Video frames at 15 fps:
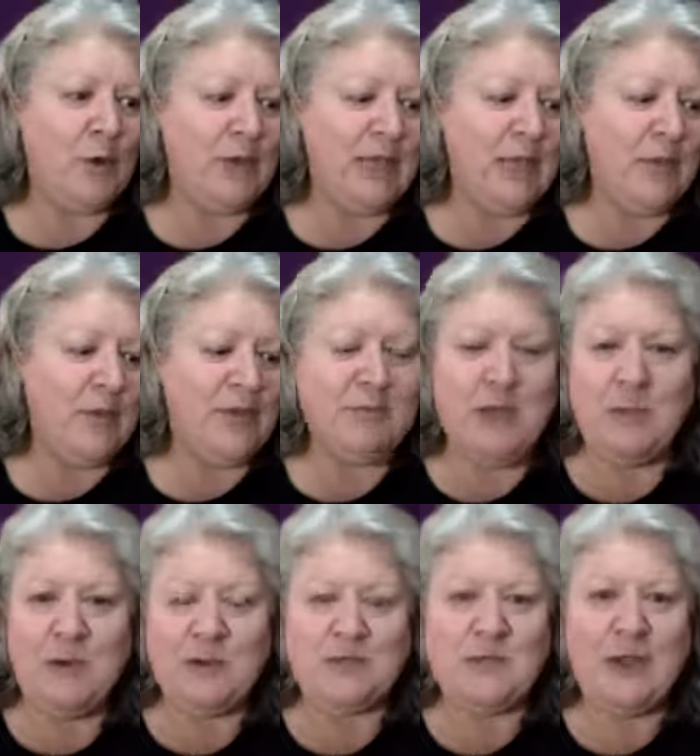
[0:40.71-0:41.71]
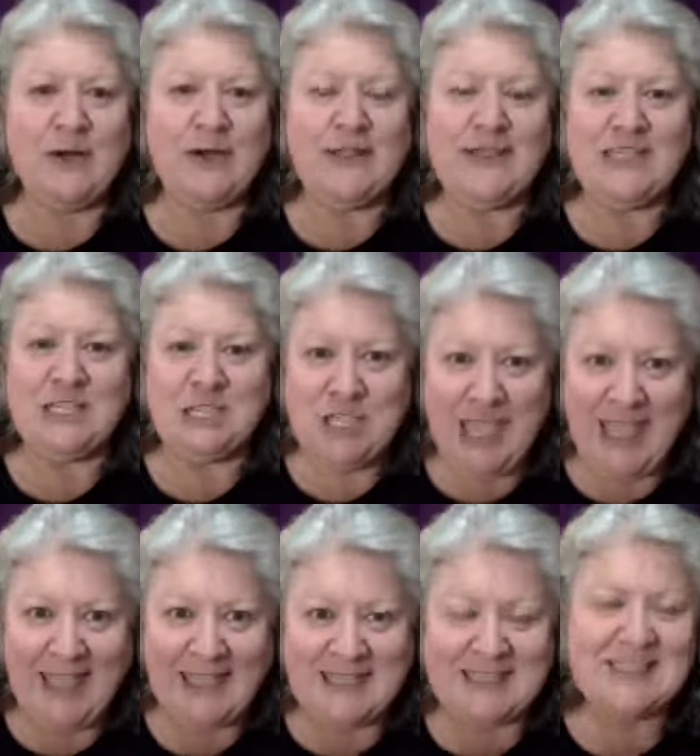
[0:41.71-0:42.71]
working with Mailbox Power in their
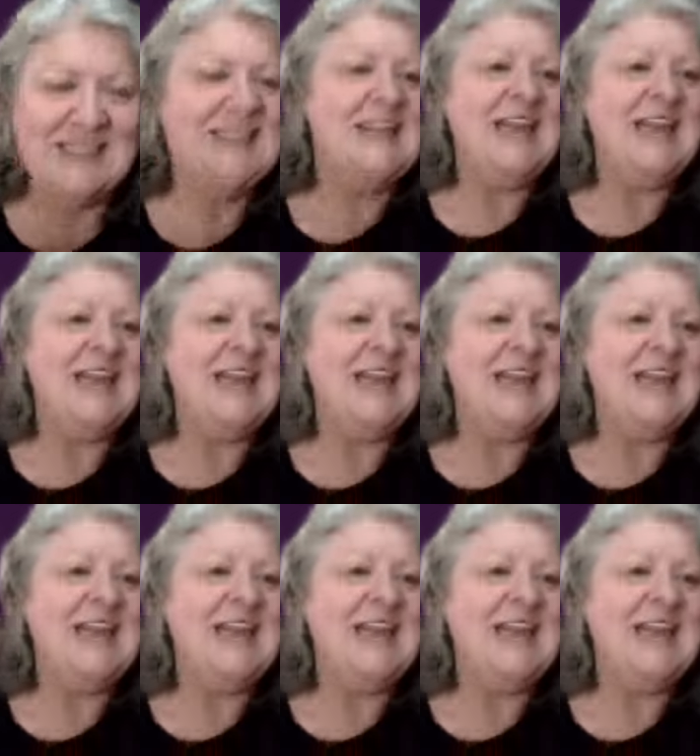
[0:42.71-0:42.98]
chat,